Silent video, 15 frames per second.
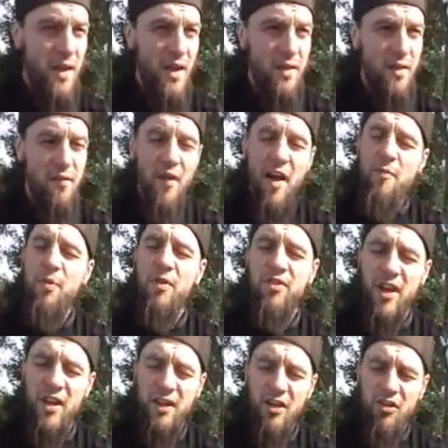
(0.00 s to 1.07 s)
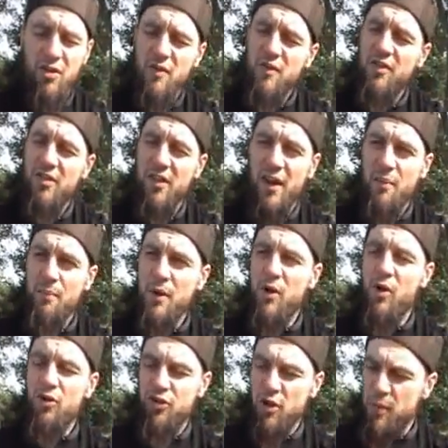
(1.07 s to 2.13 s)
5% Nation of
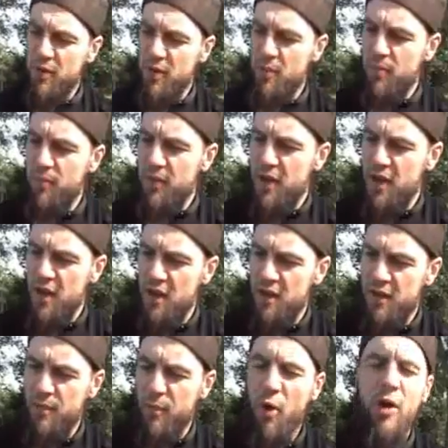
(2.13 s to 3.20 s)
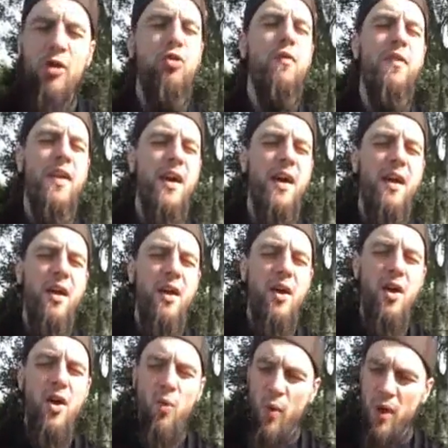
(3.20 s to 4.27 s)
Islam, because some of the boys over there
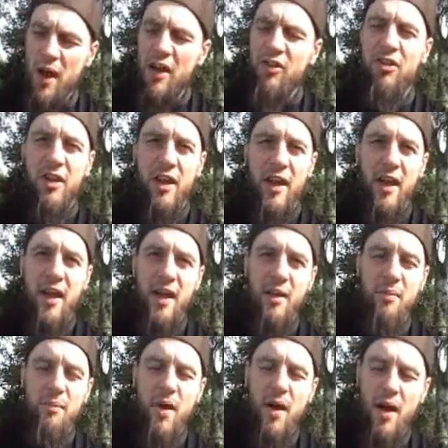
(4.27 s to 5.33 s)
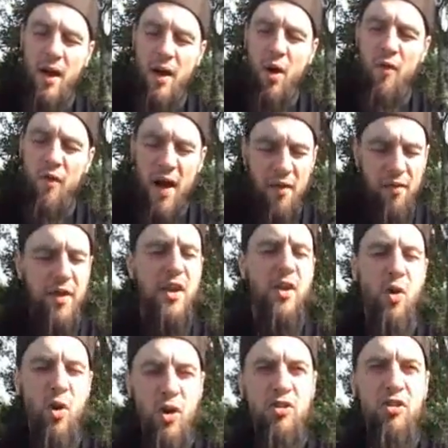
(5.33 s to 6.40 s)
were actually of
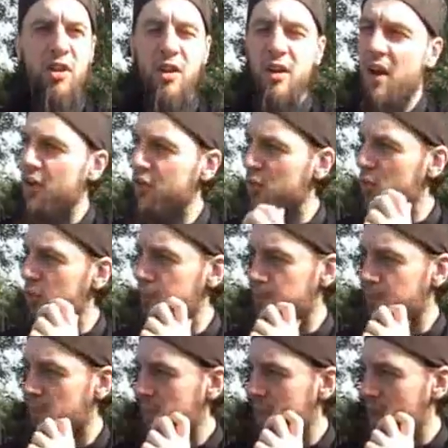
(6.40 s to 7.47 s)
African origin in Glasgow.